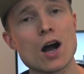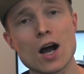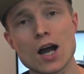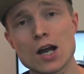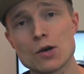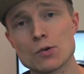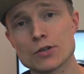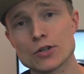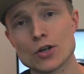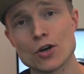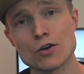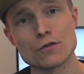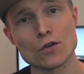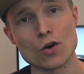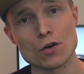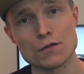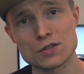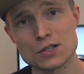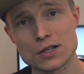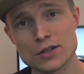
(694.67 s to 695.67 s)
I would go for
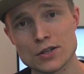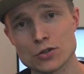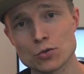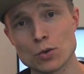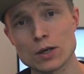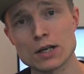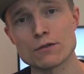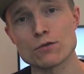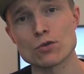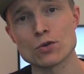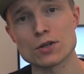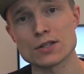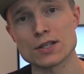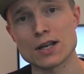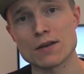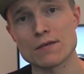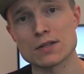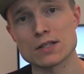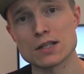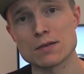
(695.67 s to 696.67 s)
obviously the 24 to
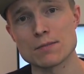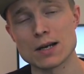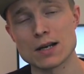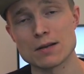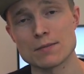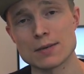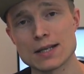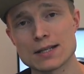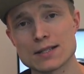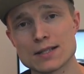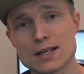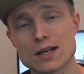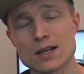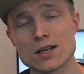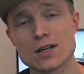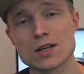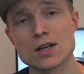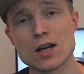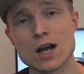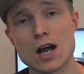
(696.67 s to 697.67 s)
70 millimeter,
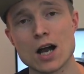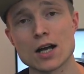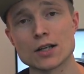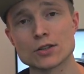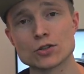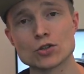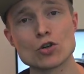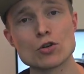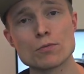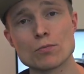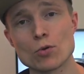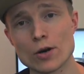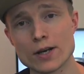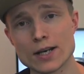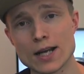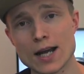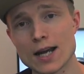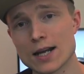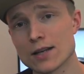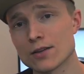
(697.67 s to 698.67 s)

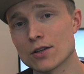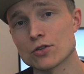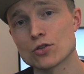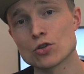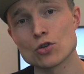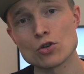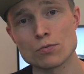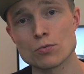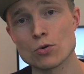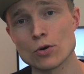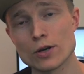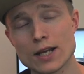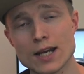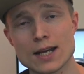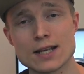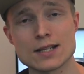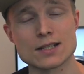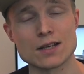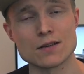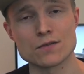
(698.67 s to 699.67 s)
2.8, the
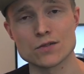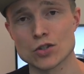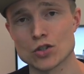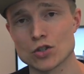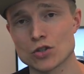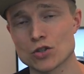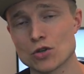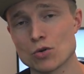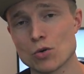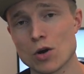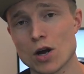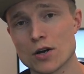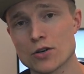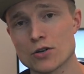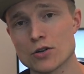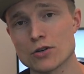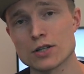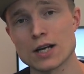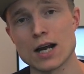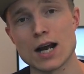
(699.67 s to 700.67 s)
2.8 70 to
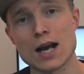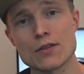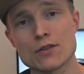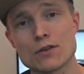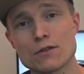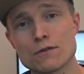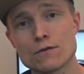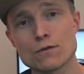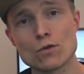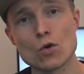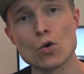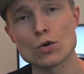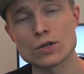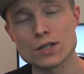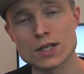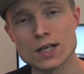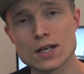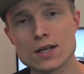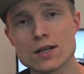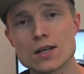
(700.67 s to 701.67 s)
200, and the
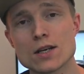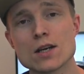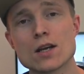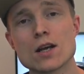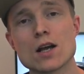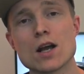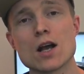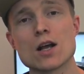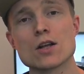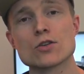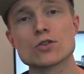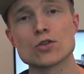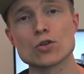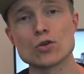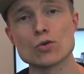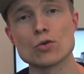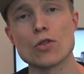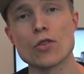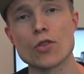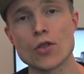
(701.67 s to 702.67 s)
14
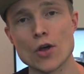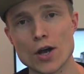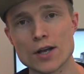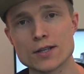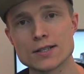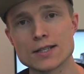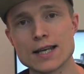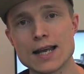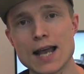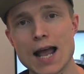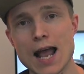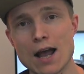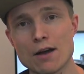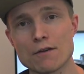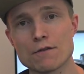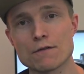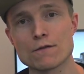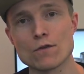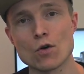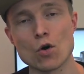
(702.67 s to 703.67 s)
to 30
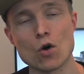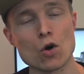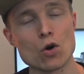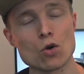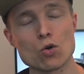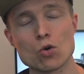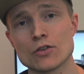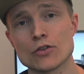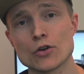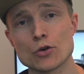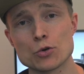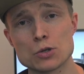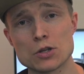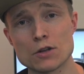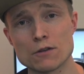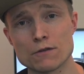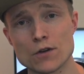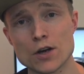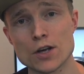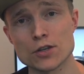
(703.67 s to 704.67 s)
f4. Those are
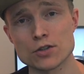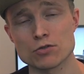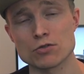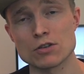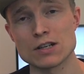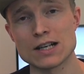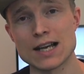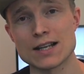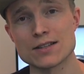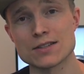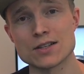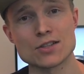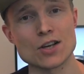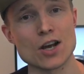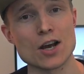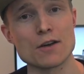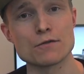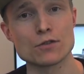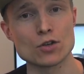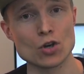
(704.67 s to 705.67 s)
the first 3 lenses
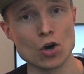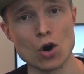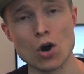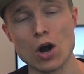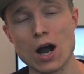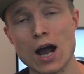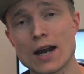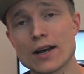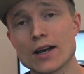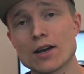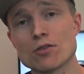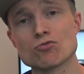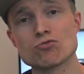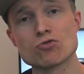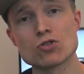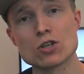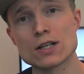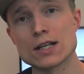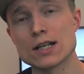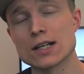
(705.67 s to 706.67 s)
I've got, and I
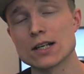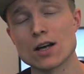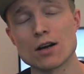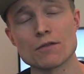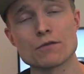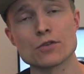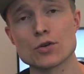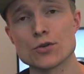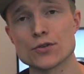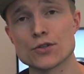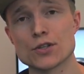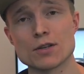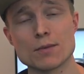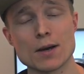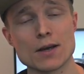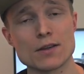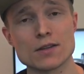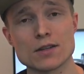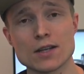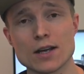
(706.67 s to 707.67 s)
really love using them.
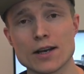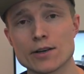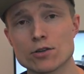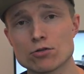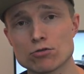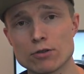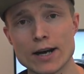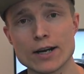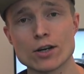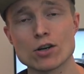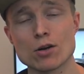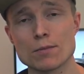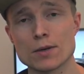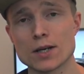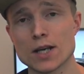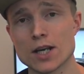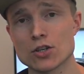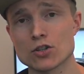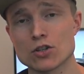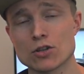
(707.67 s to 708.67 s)
I think they're a great
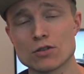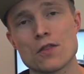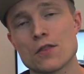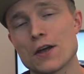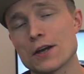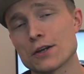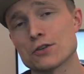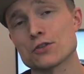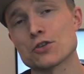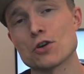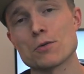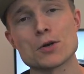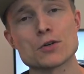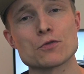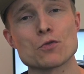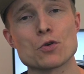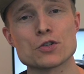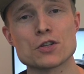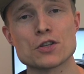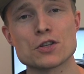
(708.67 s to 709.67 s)
combination. Thank you so much
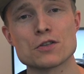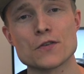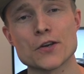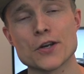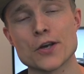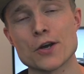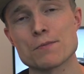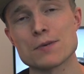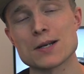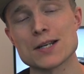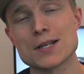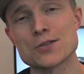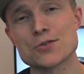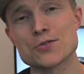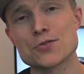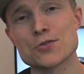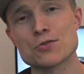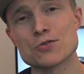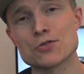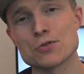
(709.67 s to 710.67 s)
for watching this video. Please
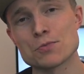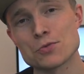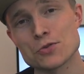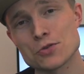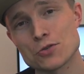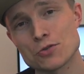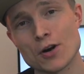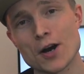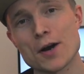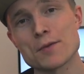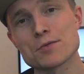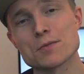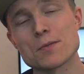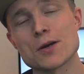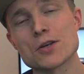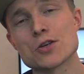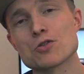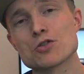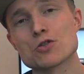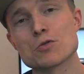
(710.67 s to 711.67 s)
do subscribe to
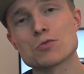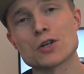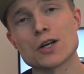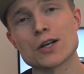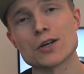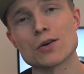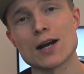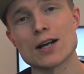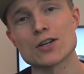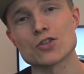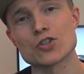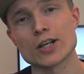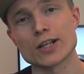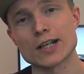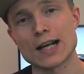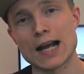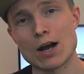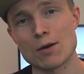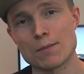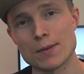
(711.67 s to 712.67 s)
my YouTube channel and
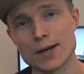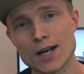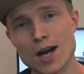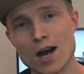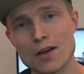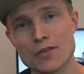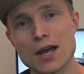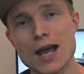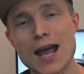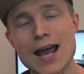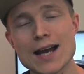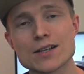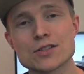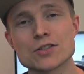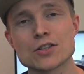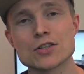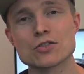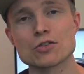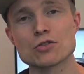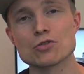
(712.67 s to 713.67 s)
check out my other
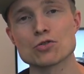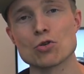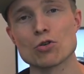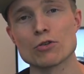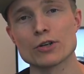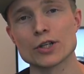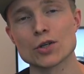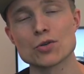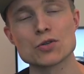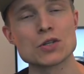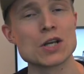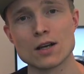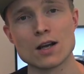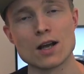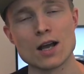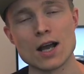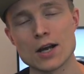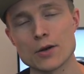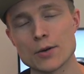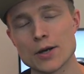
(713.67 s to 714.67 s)
editing tutorials.
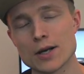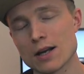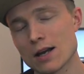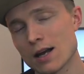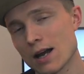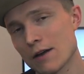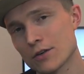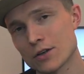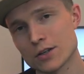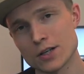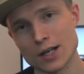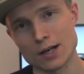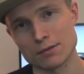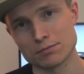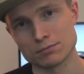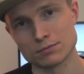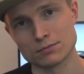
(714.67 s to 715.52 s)
Anyway, have a good day.